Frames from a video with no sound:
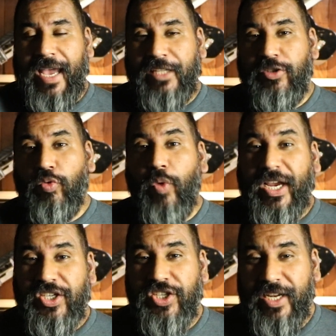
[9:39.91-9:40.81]
and
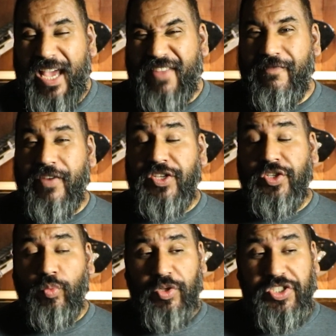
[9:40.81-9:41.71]
direction and
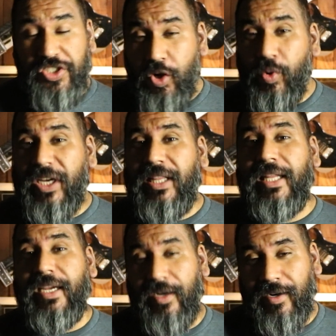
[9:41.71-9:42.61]
vision was so
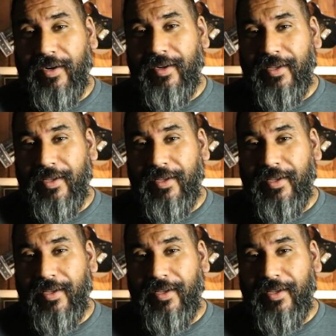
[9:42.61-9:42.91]
clear